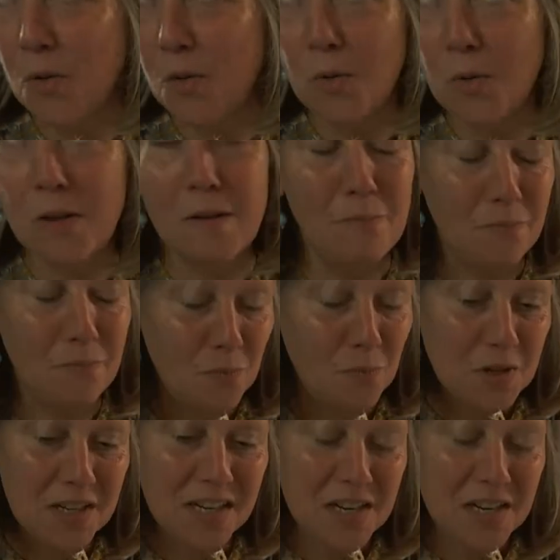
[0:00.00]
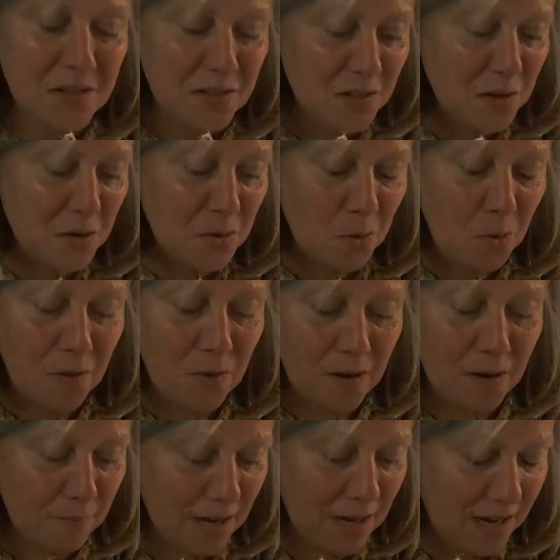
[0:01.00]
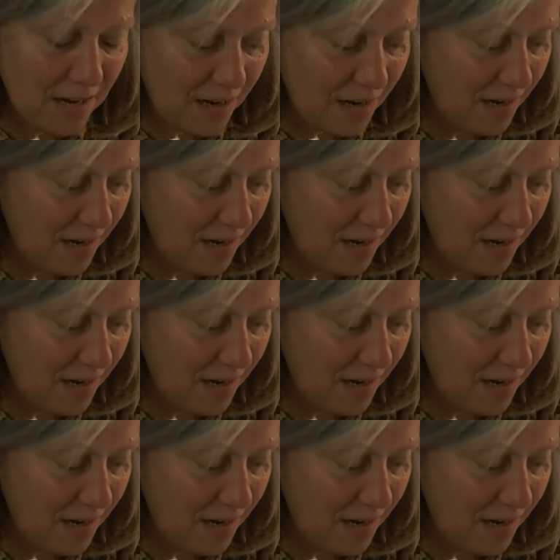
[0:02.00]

to call them, what did I used to call them?